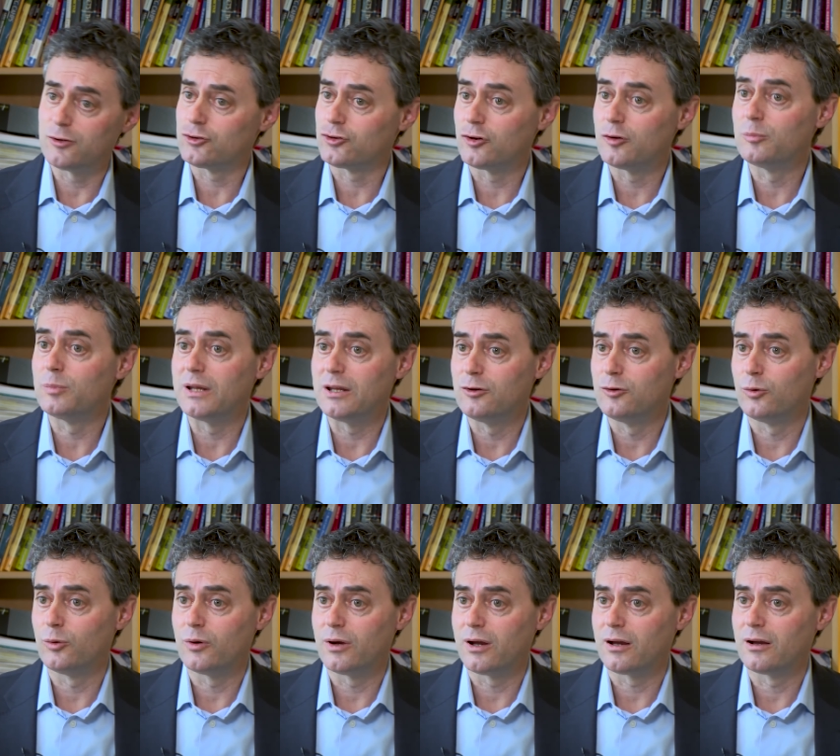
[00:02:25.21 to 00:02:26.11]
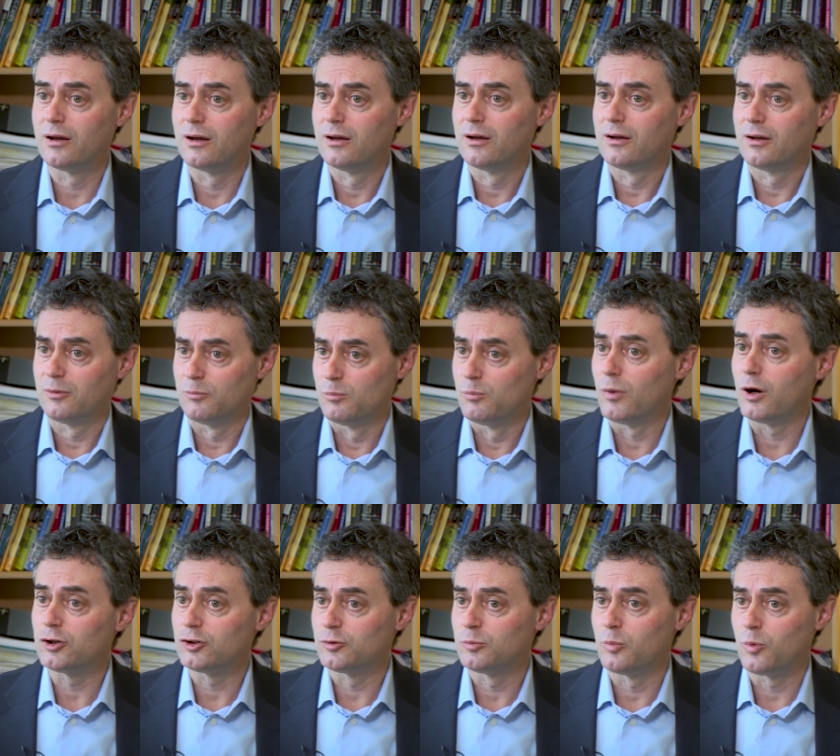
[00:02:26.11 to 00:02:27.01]
should be doing
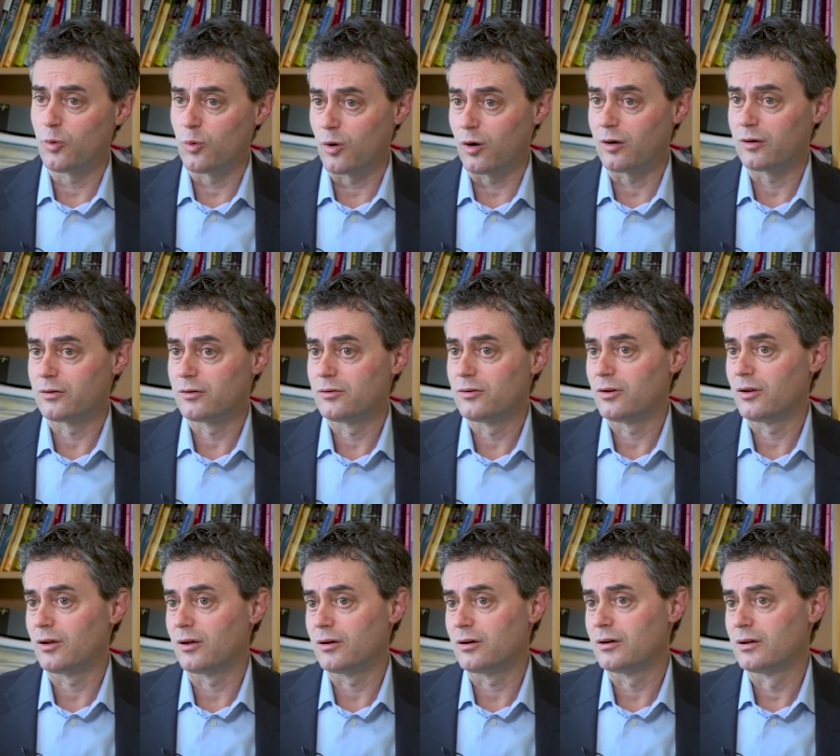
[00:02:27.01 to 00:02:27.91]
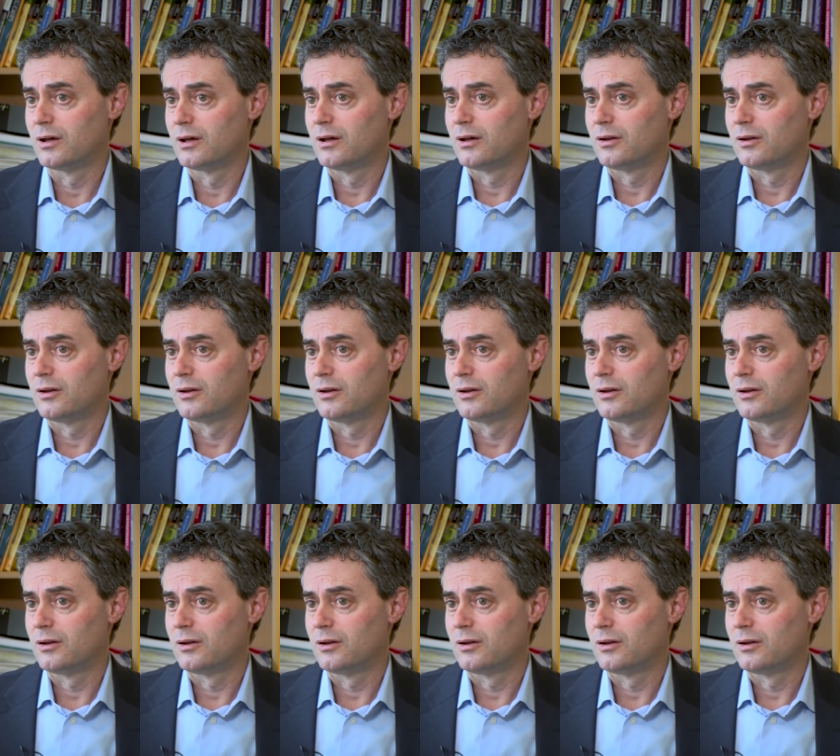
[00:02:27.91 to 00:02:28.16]
much more to,